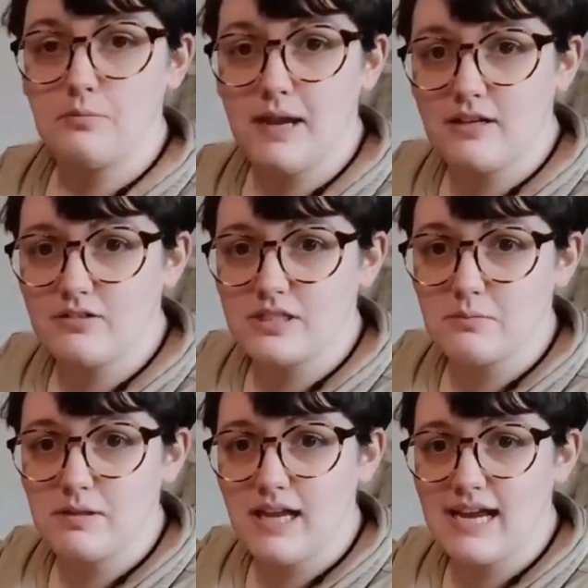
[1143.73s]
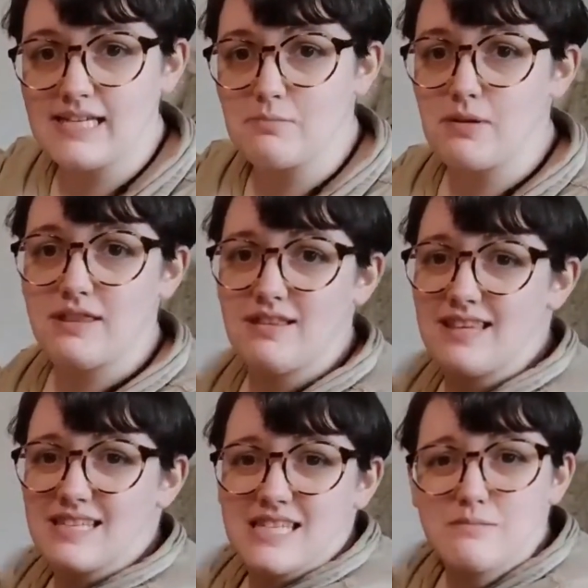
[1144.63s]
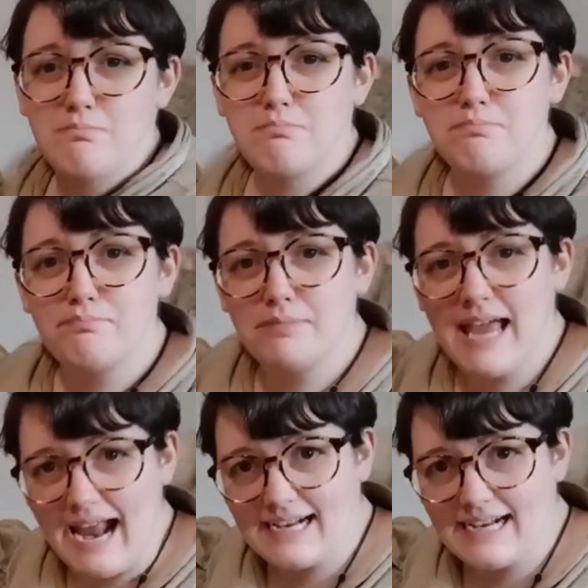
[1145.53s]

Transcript: medical supplies, but this is black.